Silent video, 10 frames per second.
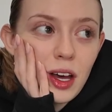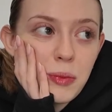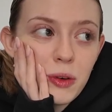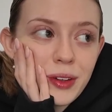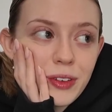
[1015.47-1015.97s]

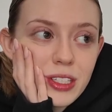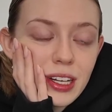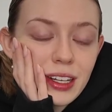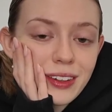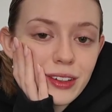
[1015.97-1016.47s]
a morning
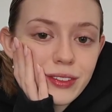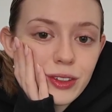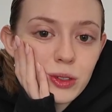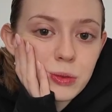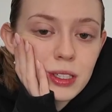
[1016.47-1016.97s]
routine of
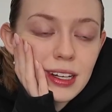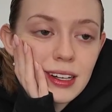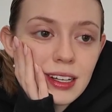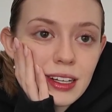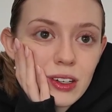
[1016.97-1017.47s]
a normal
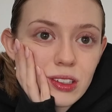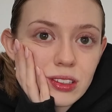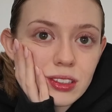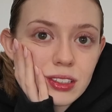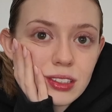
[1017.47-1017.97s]
girly
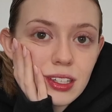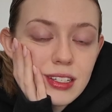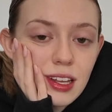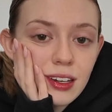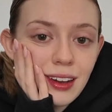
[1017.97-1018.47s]
on
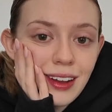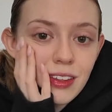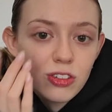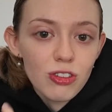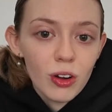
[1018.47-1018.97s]
a Sunday
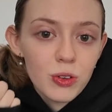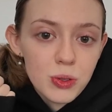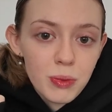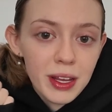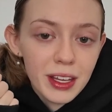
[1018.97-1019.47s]
that
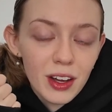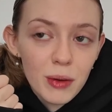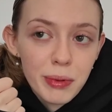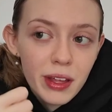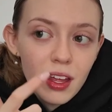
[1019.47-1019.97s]
struggles with waking
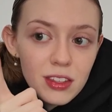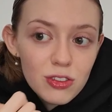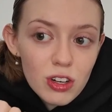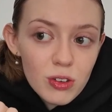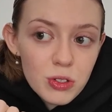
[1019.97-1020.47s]
up,
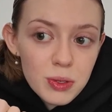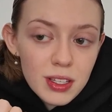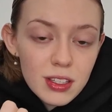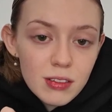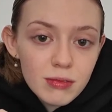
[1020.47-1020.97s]
that struggles
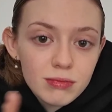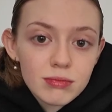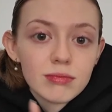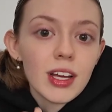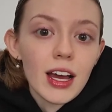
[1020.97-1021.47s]
with
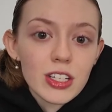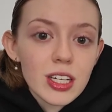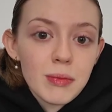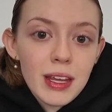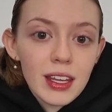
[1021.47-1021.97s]

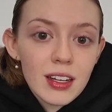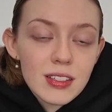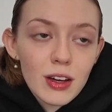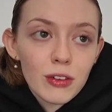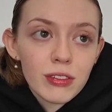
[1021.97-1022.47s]
actually making
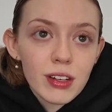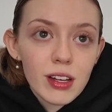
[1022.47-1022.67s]
herself